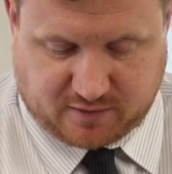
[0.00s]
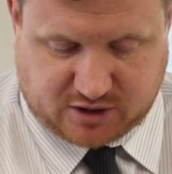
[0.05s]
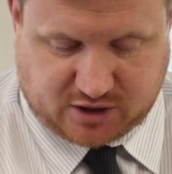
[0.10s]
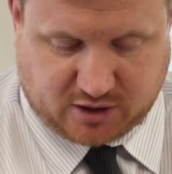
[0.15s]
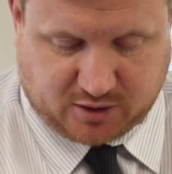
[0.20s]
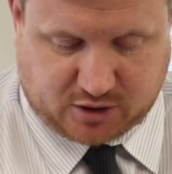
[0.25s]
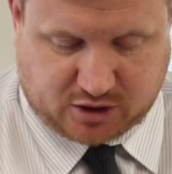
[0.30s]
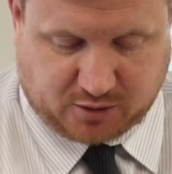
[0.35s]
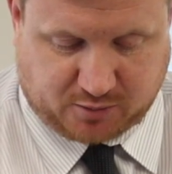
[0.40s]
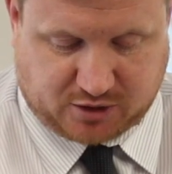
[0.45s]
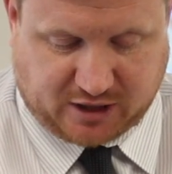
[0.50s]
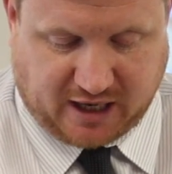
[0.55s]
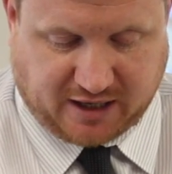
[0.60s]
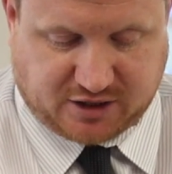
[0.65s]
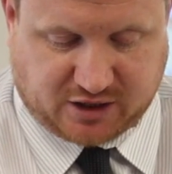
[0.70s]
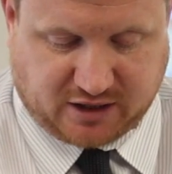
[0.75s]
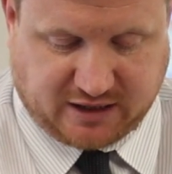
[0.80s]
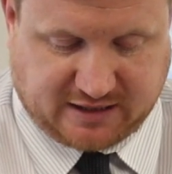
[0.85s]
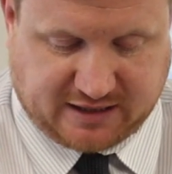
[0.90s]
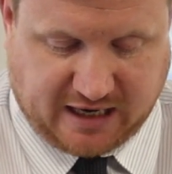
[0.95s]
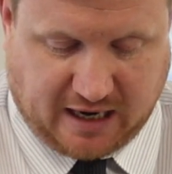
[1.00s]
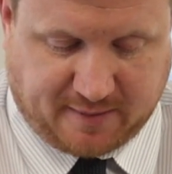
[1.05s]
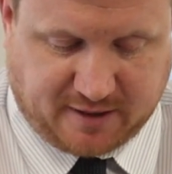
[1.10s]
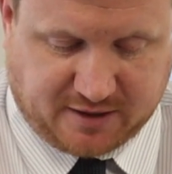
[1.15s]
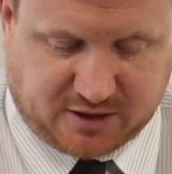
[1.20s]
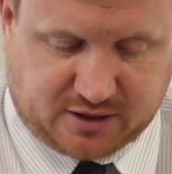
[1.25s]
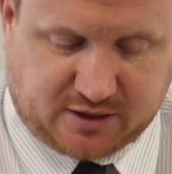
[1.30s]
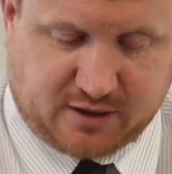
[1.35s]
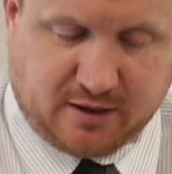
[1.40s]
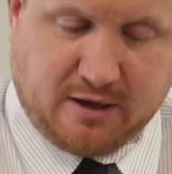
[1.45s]
substantially
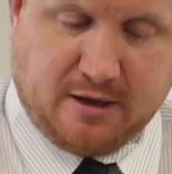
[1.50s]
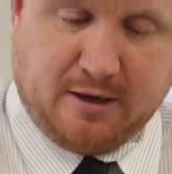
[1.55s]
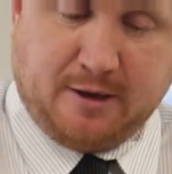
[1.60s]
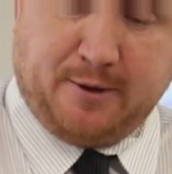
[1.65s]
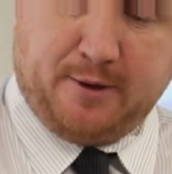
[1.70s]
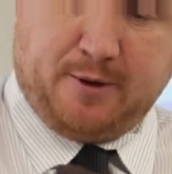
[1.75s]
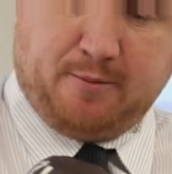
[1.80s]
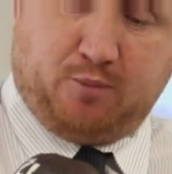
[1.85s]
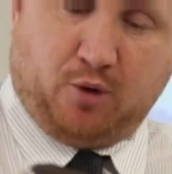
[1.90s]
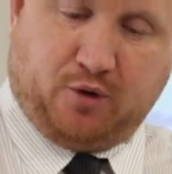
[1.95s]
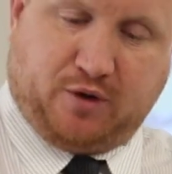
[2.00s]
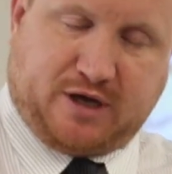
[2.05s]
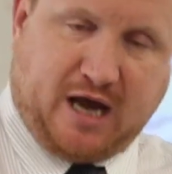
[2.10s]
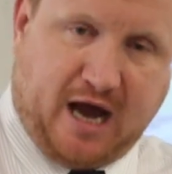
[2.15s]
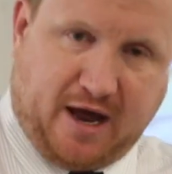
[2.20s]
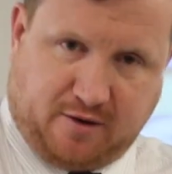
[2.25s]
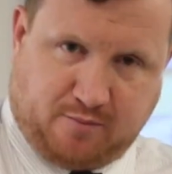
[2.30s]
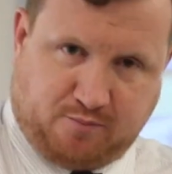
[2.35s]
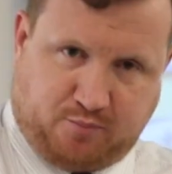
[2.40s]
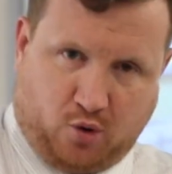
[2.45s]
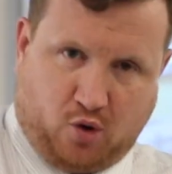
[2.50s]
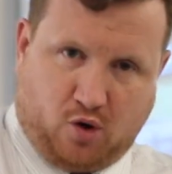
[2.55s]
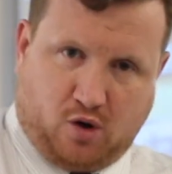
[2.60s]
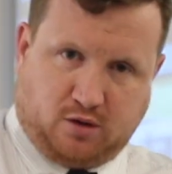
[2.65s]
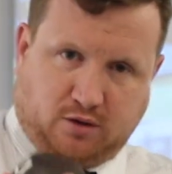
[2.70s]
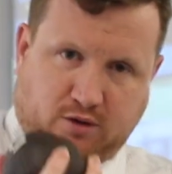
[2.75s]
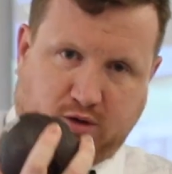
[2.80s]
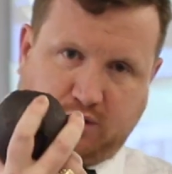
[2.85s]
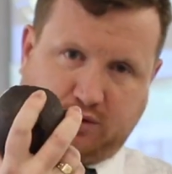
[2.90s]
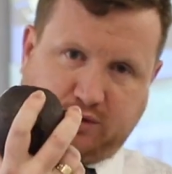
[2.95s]
damaged. But the
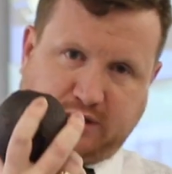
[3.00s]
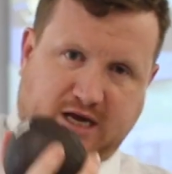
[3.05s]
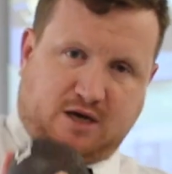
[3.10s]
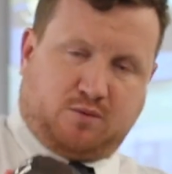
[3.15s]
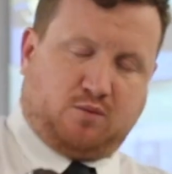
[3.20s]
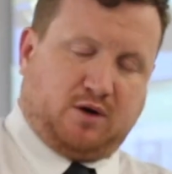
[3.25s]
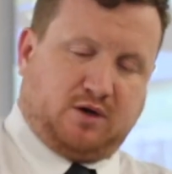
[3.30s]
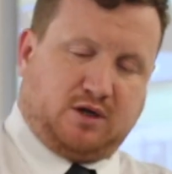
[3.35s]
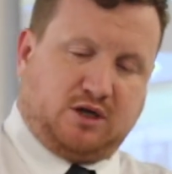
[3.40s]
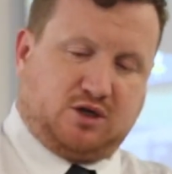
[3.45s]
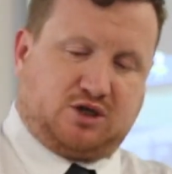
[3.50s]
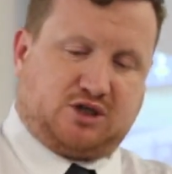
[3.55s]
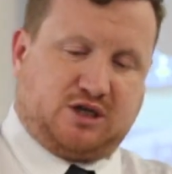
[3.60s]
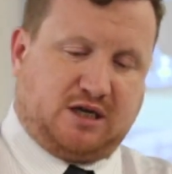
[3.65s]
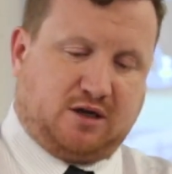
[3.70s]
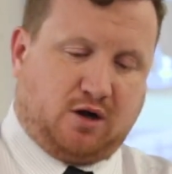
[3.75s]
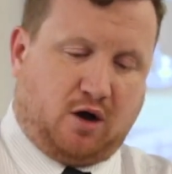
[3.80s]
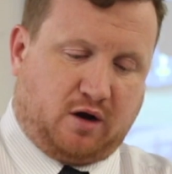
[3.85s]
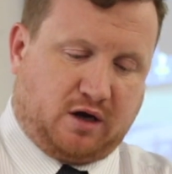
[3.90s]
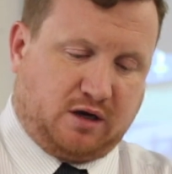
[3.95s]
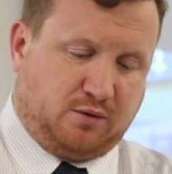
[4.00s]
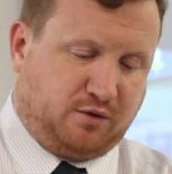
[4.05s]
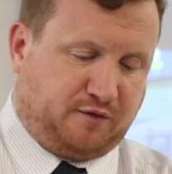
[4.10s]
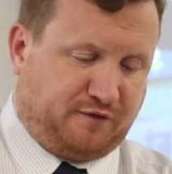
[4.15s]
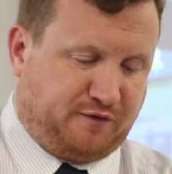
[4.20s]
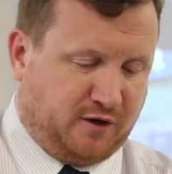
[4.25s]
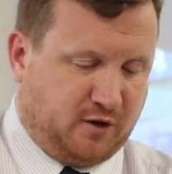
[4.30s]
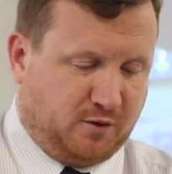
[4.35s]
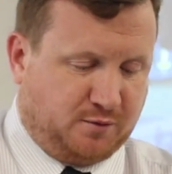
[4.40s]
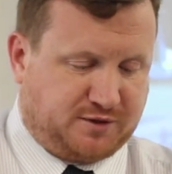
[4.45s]
cannonball, unlike what you see in Hollywood
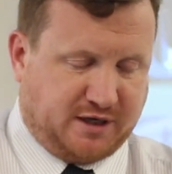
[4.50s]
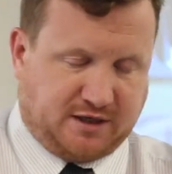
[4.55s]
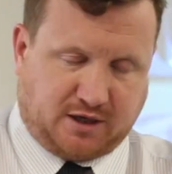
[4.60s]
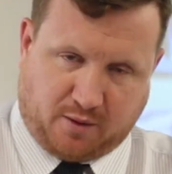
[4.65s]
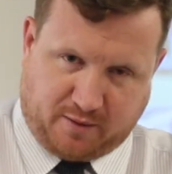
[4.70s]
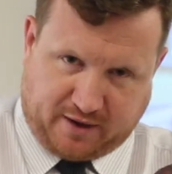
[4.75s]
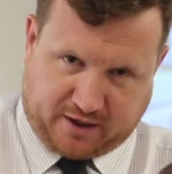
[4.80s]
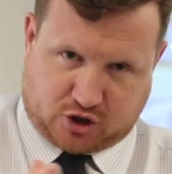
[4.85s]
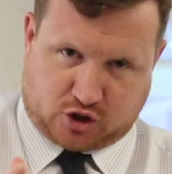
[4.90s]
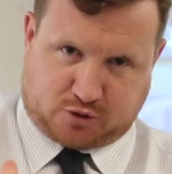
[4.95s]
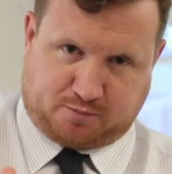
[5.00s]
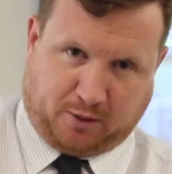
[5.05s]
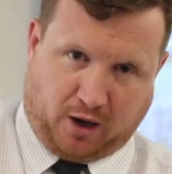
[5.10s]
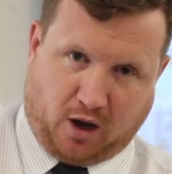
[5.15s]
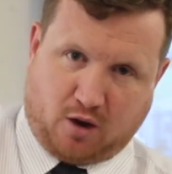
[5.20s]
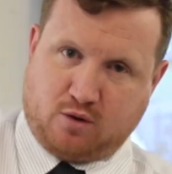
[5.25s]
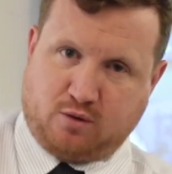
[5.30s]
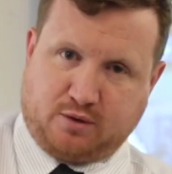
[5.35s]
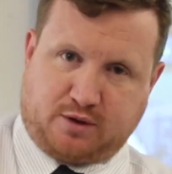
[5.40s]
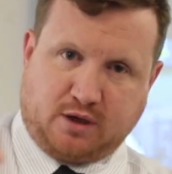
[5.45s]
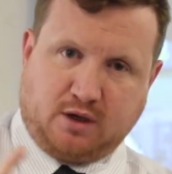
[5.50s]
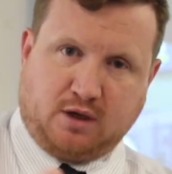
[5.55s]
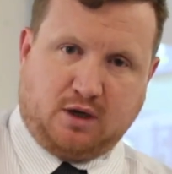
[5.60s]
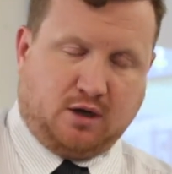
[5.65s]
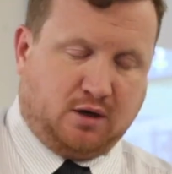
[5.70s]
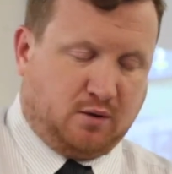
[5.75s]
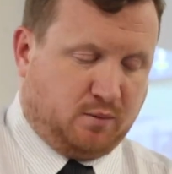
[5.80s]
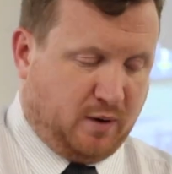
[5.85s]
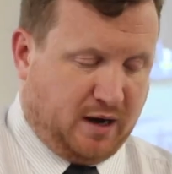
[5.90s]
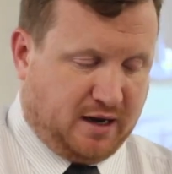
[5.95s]
films, they don't explode
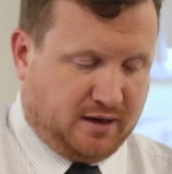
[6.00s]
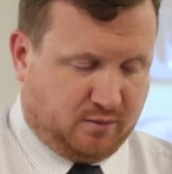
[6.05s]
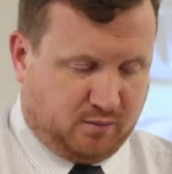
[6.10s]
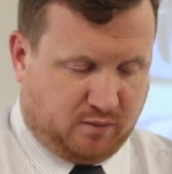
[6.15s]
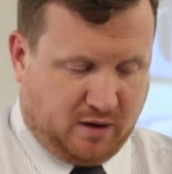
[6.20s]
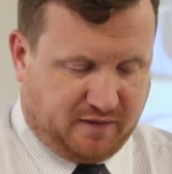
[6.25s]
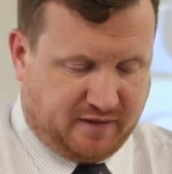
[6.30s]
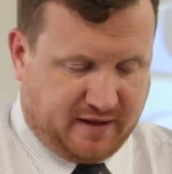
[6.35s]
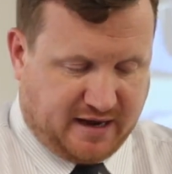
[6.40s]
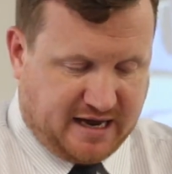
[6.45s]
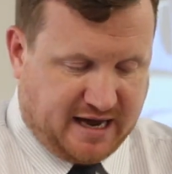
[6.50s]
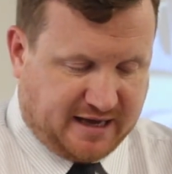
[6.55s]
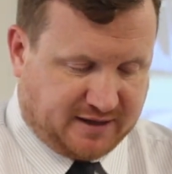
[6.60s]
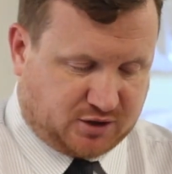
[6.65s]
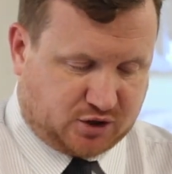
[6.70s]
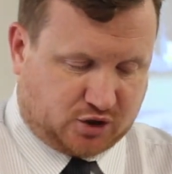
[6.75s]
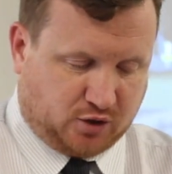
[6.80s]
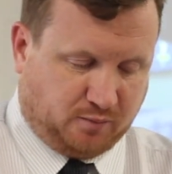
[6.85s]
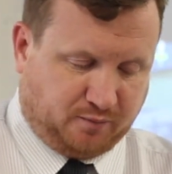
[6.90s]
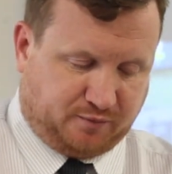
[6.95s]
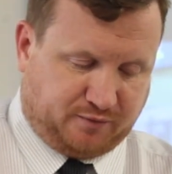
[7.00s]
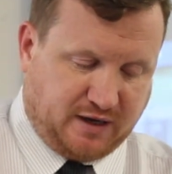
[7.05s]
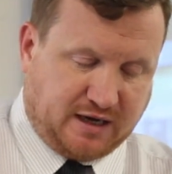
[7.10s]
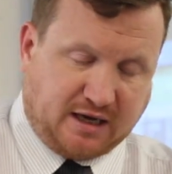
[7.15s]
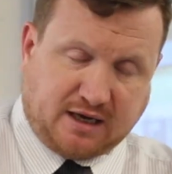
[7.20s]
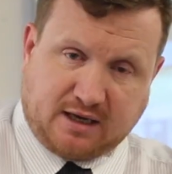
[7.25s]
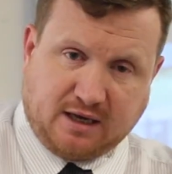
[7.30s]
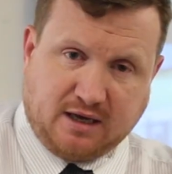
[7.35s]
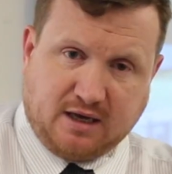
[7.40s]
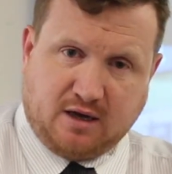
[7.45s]
when they hit
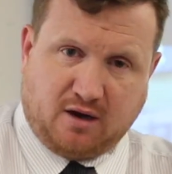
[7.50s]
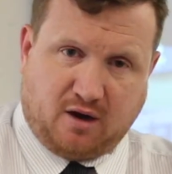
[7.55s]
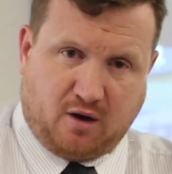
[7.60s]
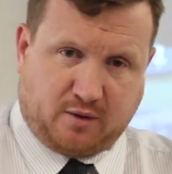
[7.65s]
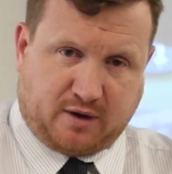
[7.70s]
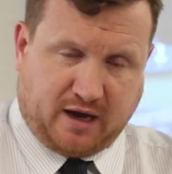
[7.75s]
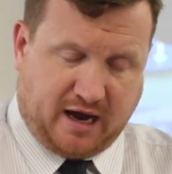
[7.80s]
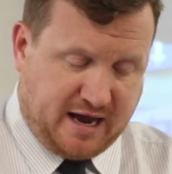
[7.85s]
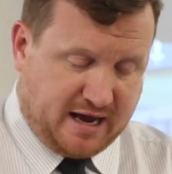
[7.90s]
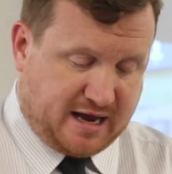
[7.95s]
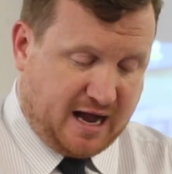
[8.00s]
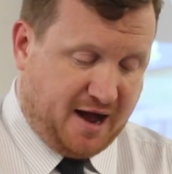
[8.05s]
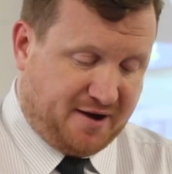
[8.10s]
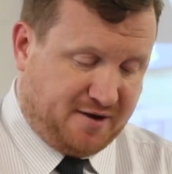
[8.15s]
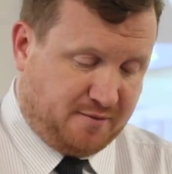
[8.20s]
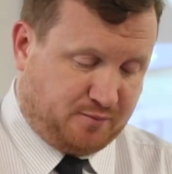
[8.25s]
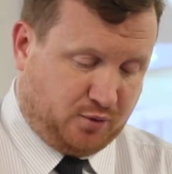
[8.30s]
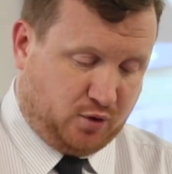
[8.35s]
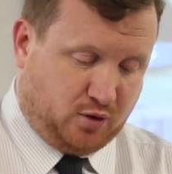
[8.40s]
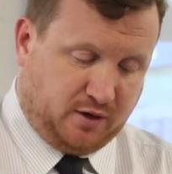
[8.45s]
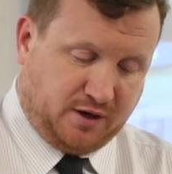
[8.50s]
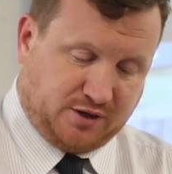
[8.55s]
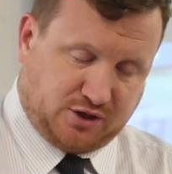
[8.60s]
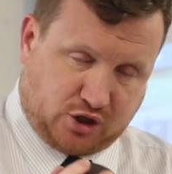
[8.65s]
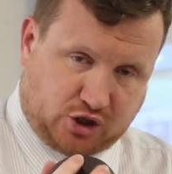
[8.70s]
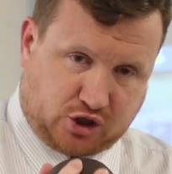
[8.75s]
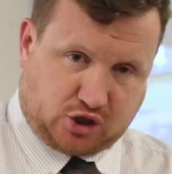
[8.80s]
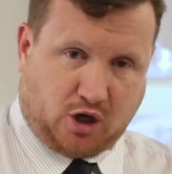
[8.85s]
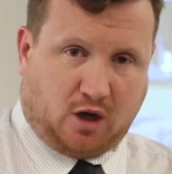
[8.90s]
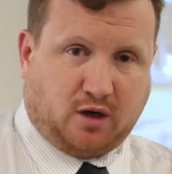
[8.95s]
something. Okay, a cannonball is a
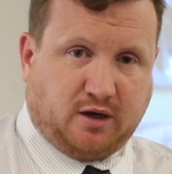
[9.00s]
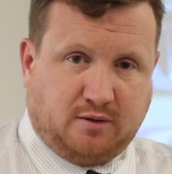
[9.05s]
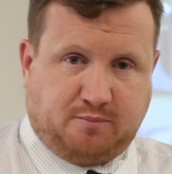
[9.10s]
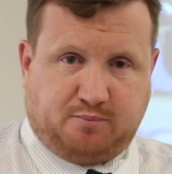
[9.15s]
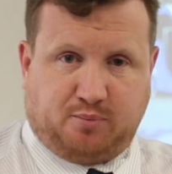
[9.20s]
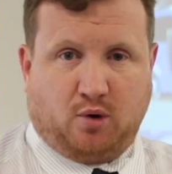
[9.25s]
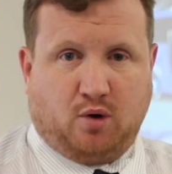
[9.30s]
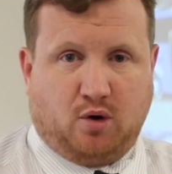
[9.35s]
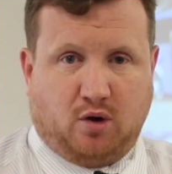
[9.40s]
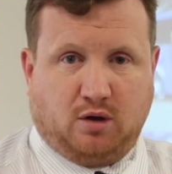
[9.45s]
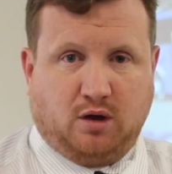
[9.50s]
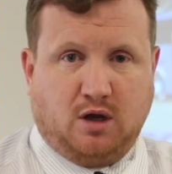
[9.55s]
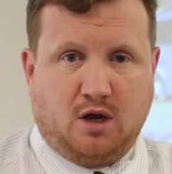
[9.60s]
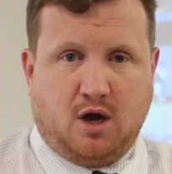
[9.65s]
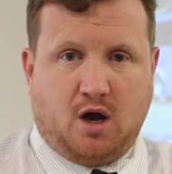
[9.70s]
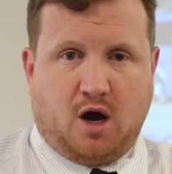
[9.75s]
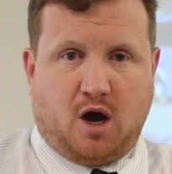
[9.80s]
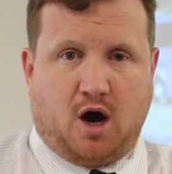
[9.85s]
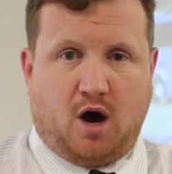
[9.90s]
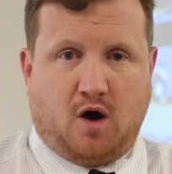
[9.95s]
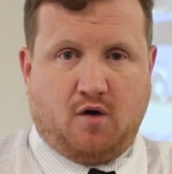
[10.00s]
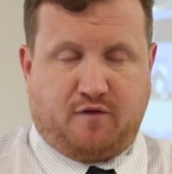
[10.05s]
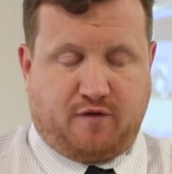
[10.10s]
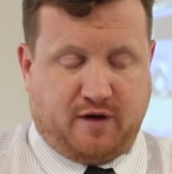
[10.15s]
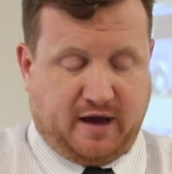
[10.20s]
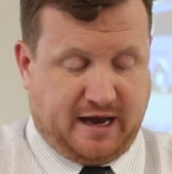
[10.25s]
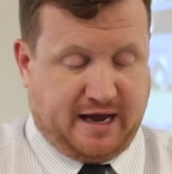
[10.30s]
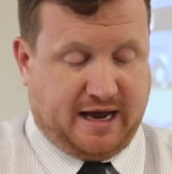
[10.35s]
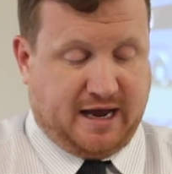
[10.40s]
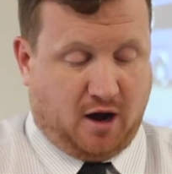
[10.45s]
solid ball
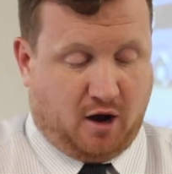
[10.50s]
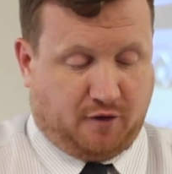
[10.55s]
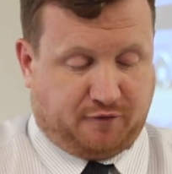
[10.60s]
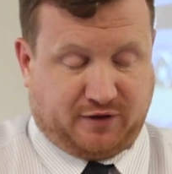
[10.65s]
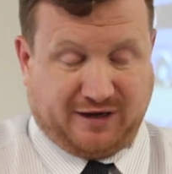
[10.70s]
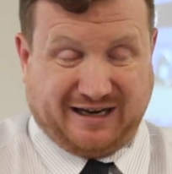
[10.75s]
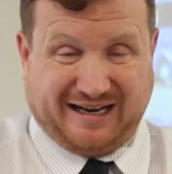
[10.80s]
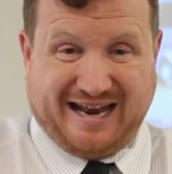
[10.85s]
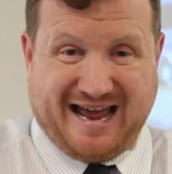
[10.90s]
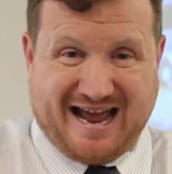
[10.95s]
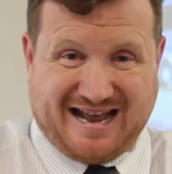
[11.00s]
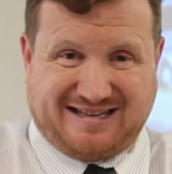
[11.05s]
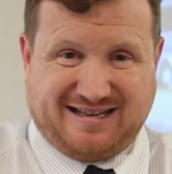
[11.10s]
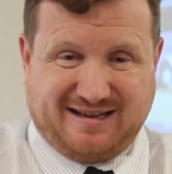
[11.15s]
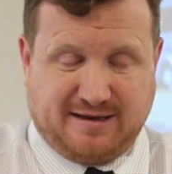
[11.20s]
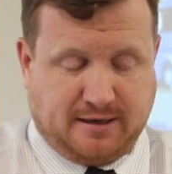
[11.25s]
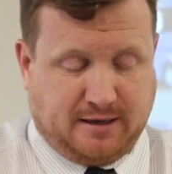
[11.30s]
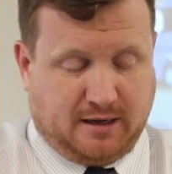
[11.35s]
of often lead